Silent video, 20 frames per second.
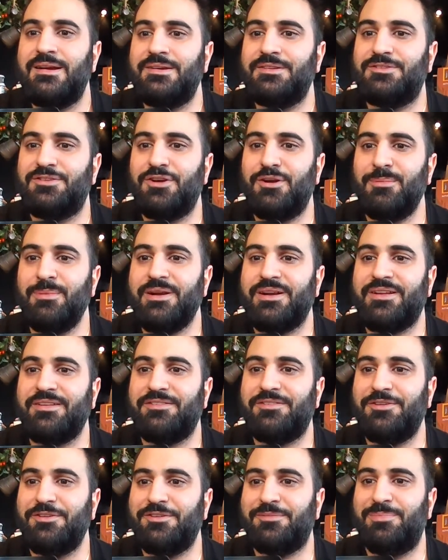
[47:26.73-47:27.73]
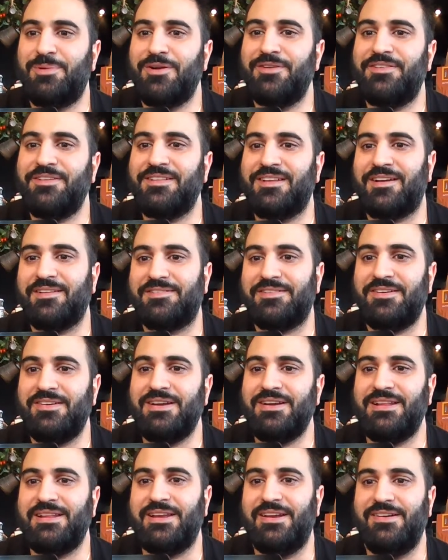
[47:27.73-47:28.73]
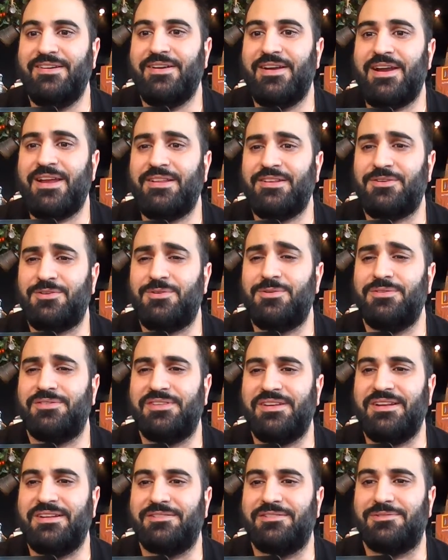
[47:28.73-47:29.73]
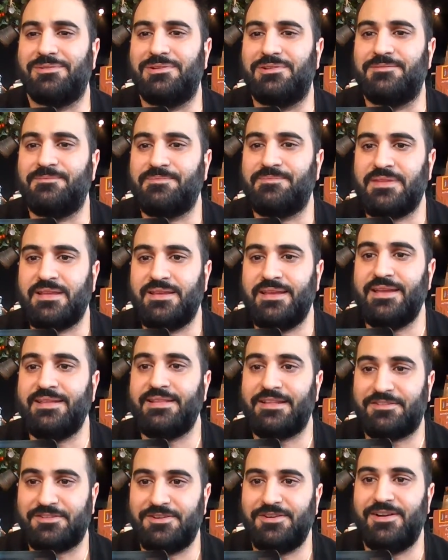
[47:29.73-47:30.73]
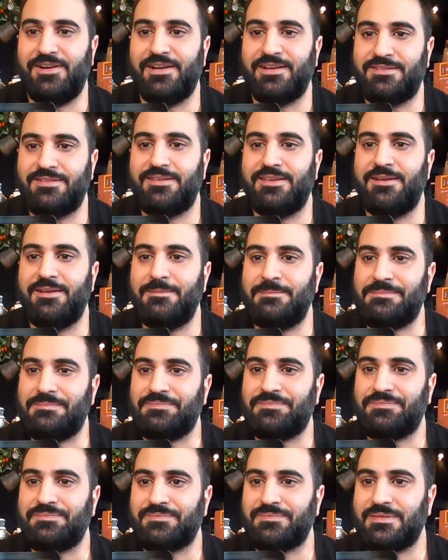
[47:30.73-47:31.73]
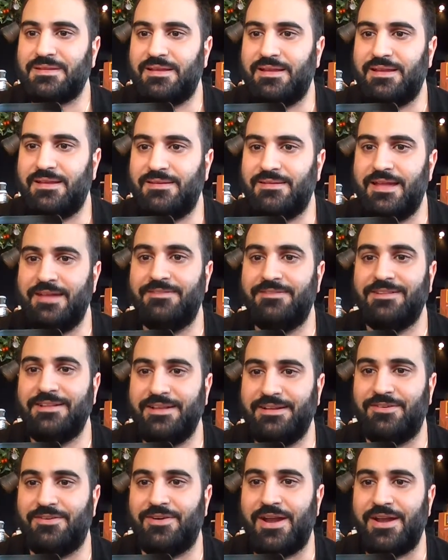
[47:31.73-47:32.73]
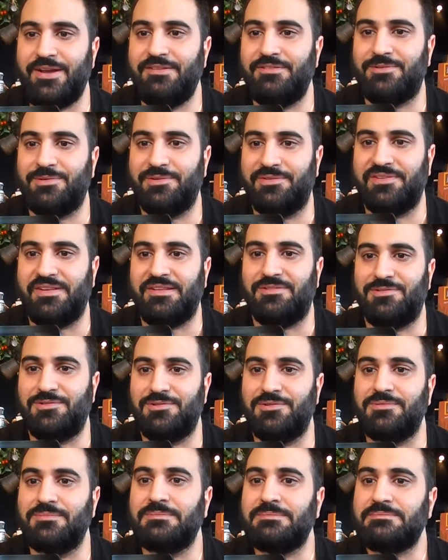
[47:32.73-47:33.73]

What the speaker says: Turmeric is used both in Azeri and Iranian cuisine as well. Yeah, that's correct. Yeah, heavily in Iranian cuisine too.